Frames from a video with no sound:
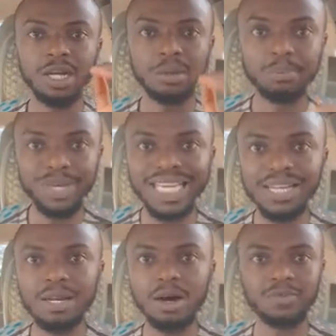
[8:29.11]
a
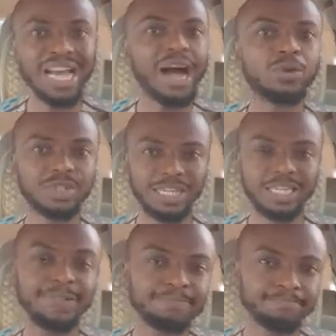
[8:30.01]
meal of cow
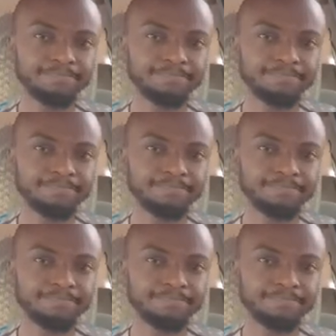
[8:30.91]
skin?